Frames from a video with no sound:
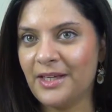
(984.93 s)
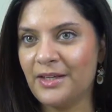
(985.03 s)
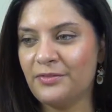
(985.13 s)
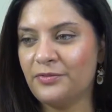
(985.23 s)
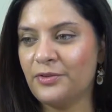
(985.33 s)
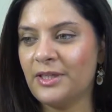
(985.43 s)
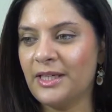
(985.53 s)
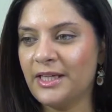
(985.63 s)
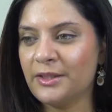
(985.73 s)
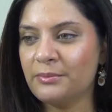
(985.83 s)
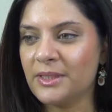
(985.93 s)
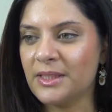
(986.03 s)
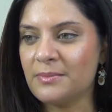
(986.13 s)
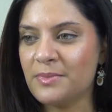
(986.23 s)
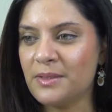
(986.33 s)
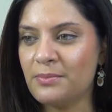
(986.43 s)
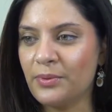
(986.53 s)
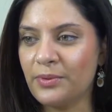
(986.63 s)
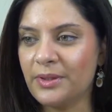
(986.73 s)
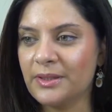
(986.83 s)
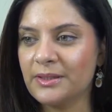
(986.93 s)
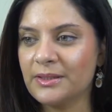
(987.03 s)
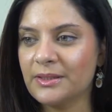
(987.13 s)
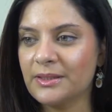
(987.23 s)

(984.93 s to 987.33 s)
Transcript: and for letting me be born